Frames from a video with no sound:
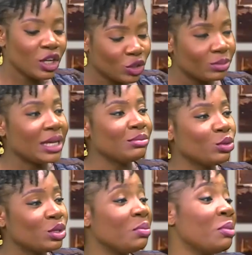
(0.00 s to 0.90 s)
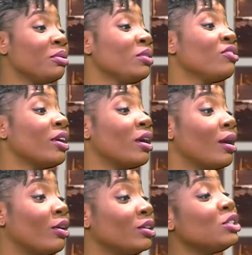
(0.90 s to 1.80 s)
Sometimes they'll say maybe
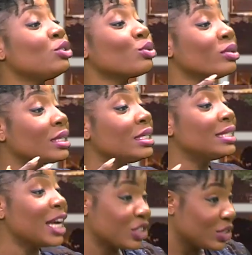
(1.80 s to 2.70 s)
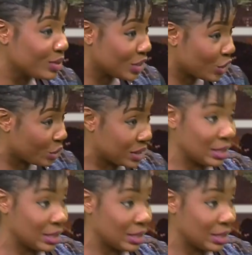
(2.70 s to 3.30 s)
on issues concerning national, national security,